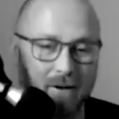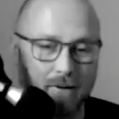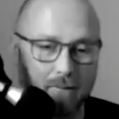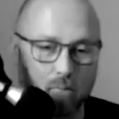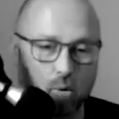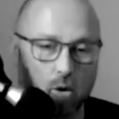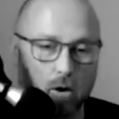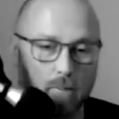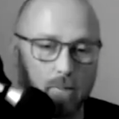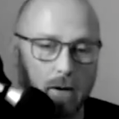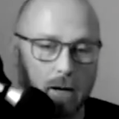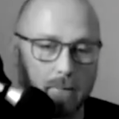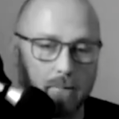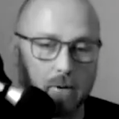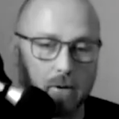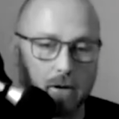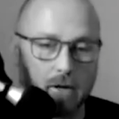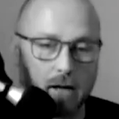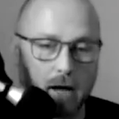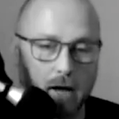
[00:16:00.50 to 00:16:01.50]
poor
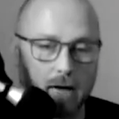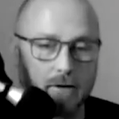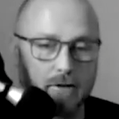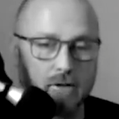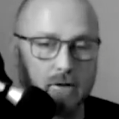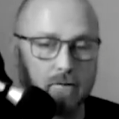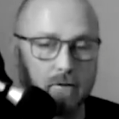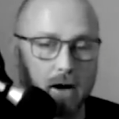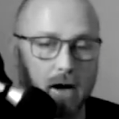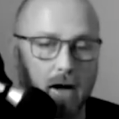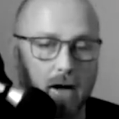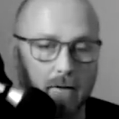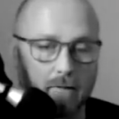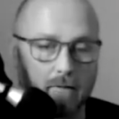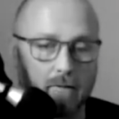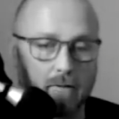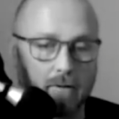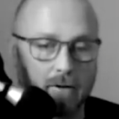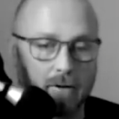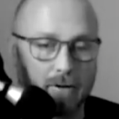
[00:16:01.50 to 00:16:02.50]
people on how to
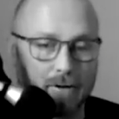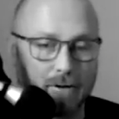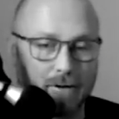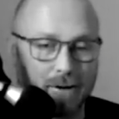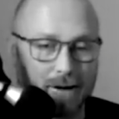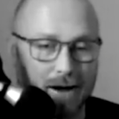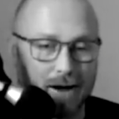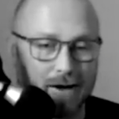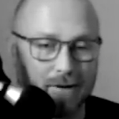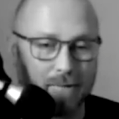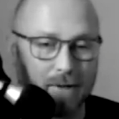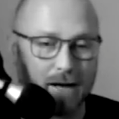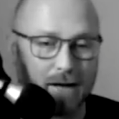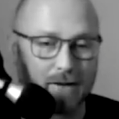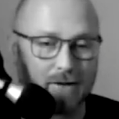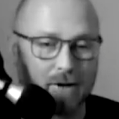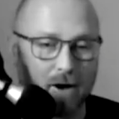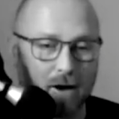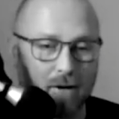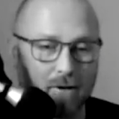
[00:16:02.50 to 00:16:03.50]
survive, how to make
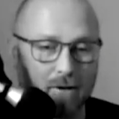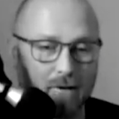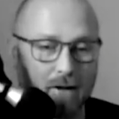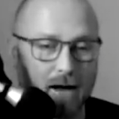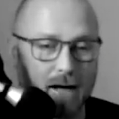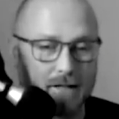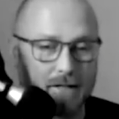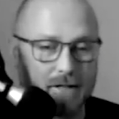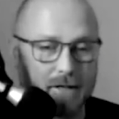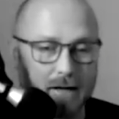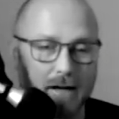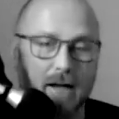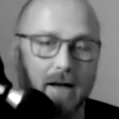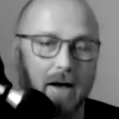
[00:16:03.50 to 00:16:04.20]
$1 last a day.